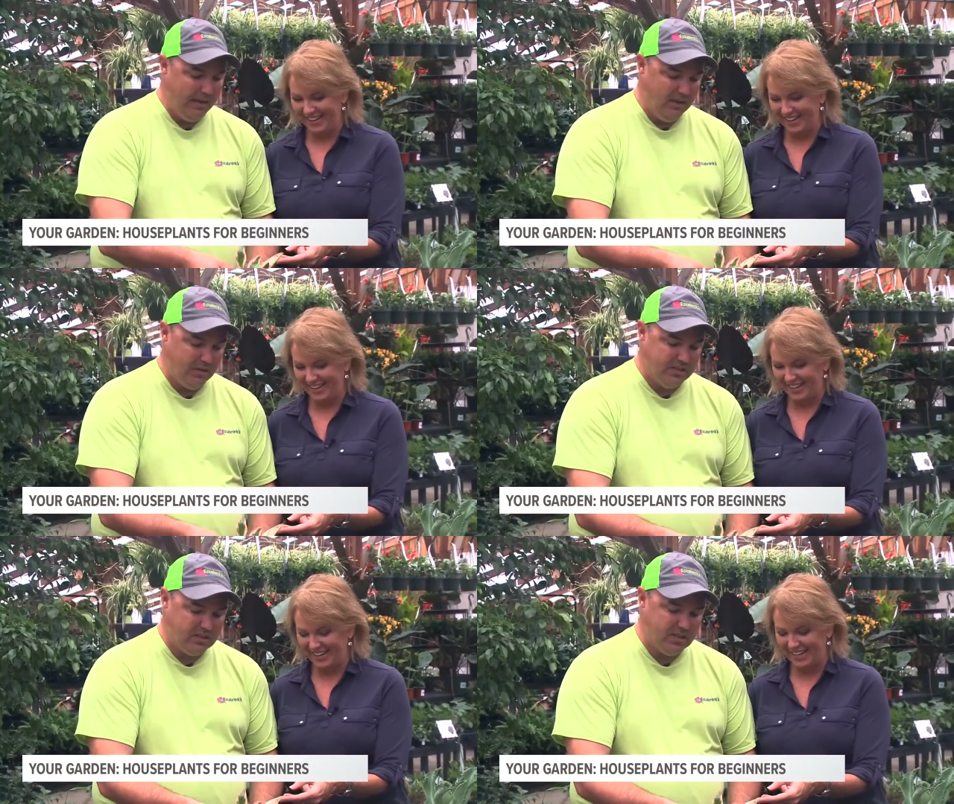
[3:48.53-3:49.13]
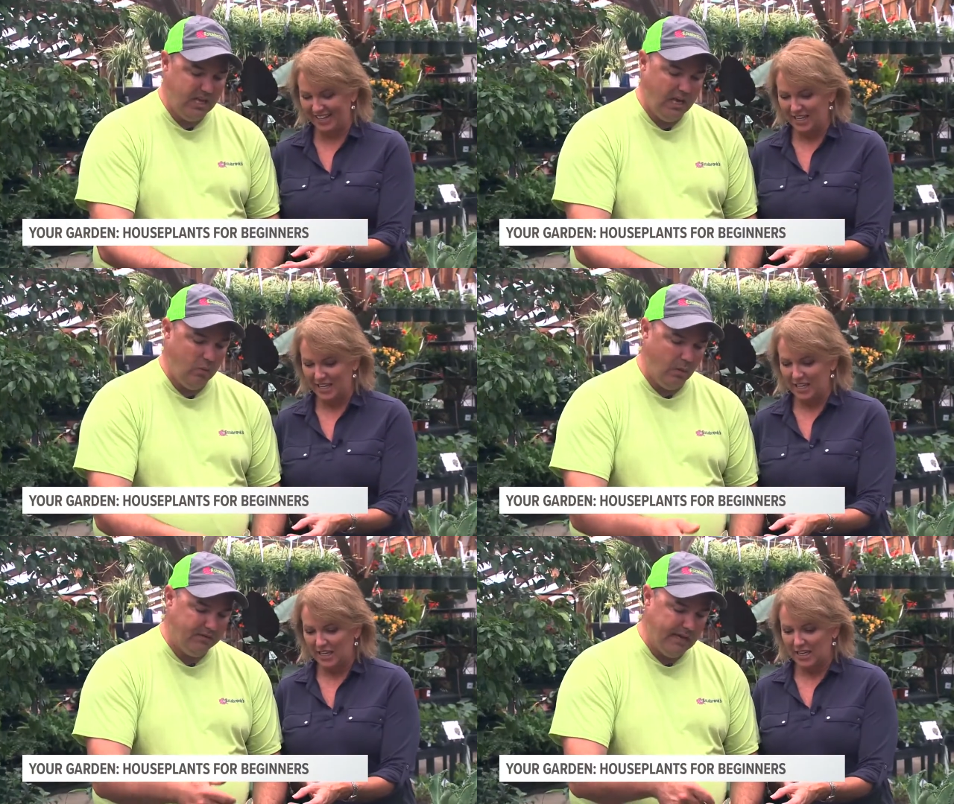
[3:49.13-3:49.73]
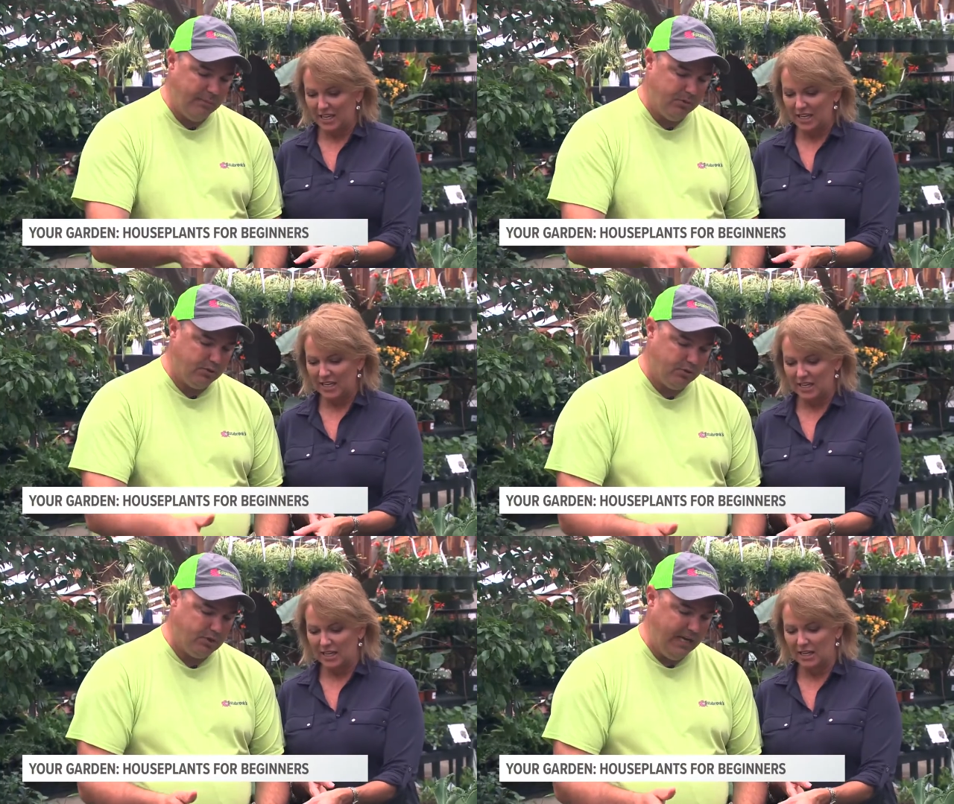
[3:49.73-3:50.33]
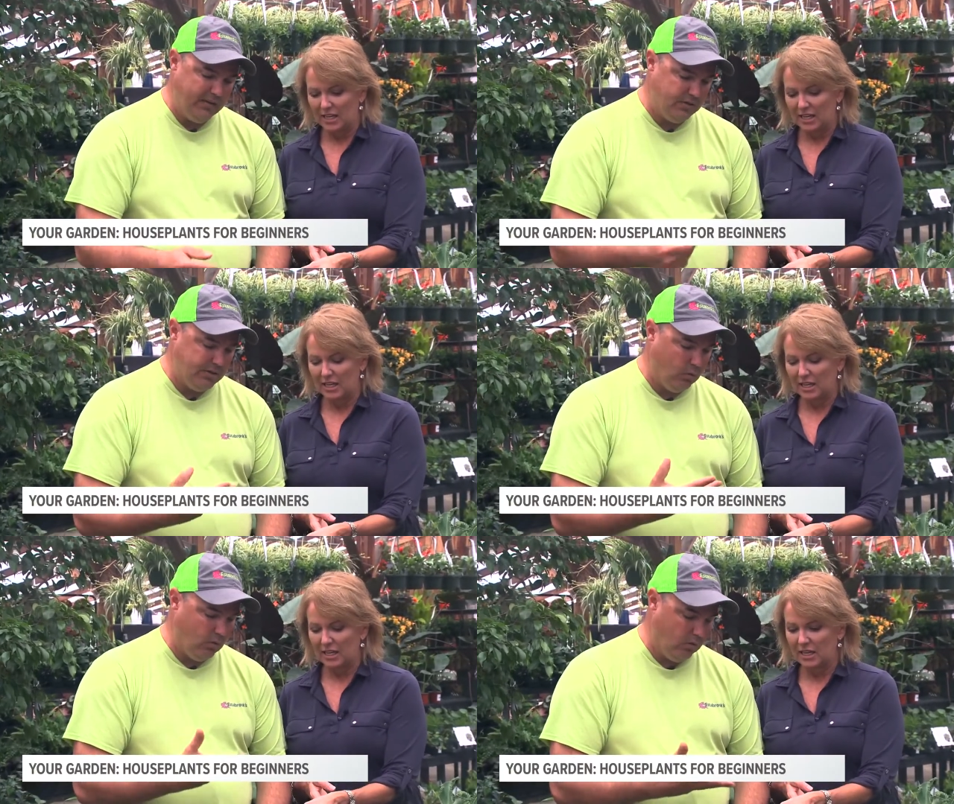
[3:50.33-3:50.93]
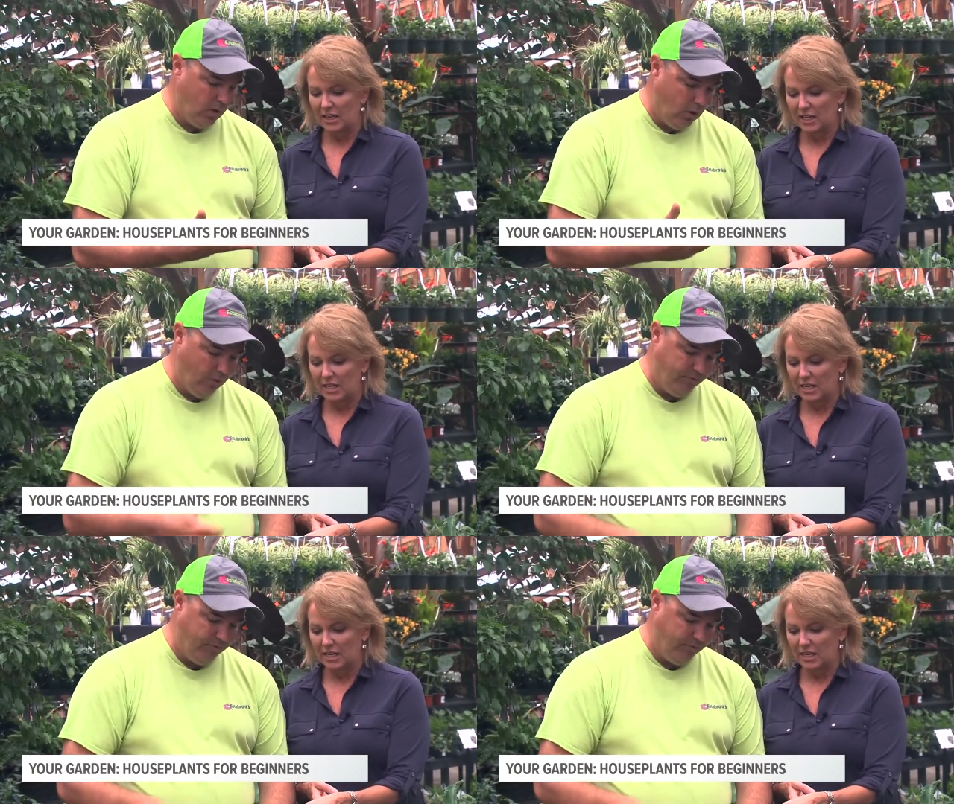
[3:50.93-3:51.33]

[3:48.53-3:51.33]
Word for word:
Speaker 1: but you can see with temperature changes, it will go